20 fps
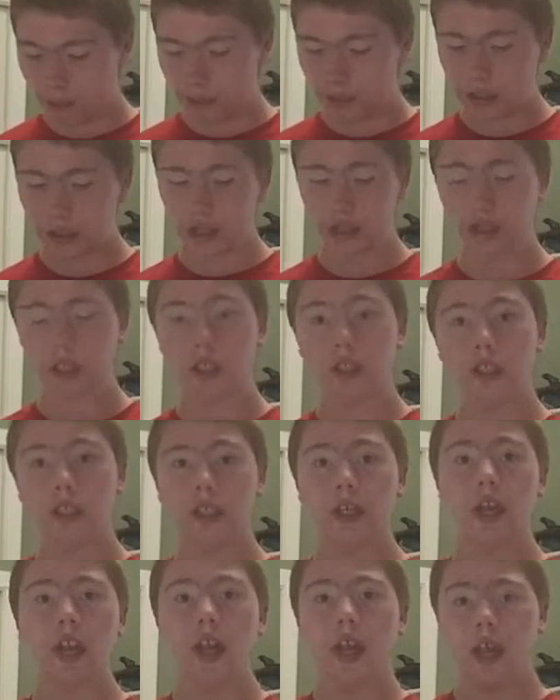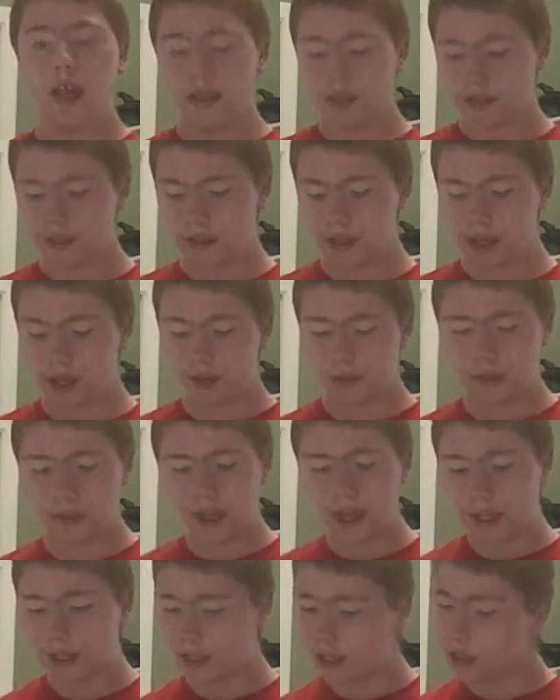mixture. So
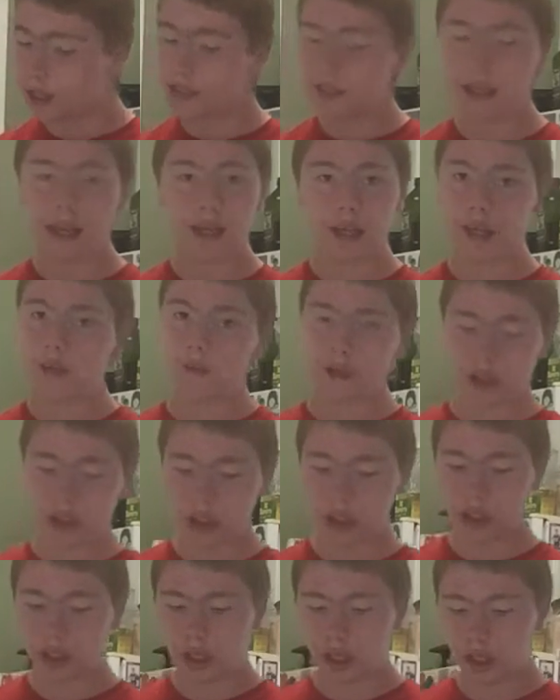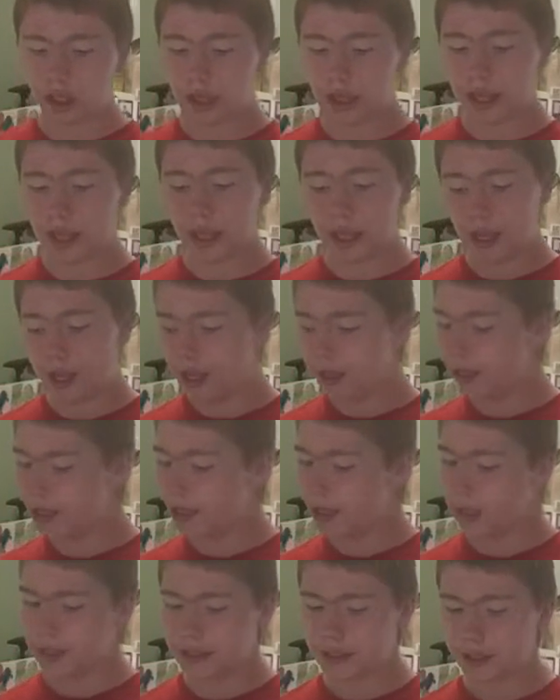that's exactly what it should look like. The
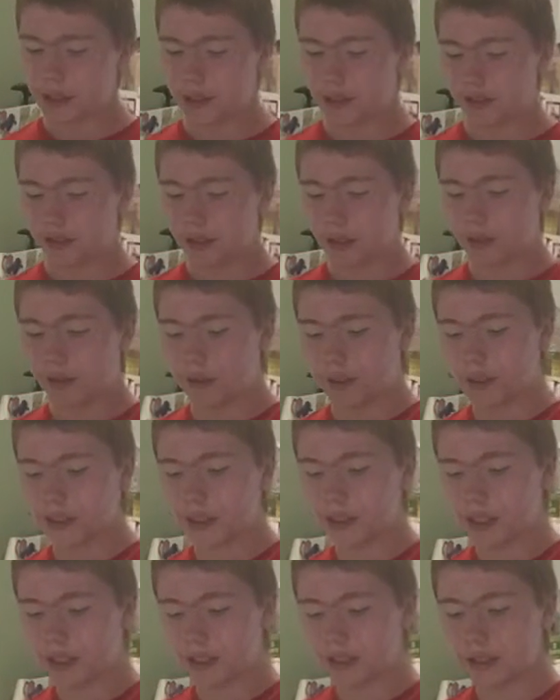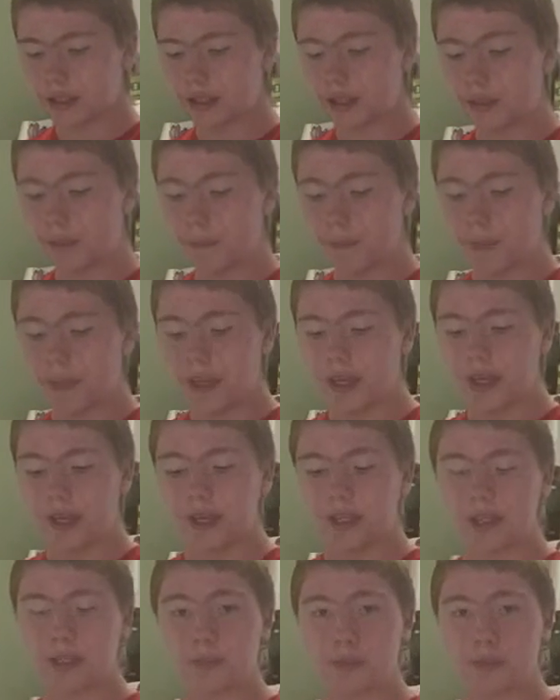next thing you're going to need to do is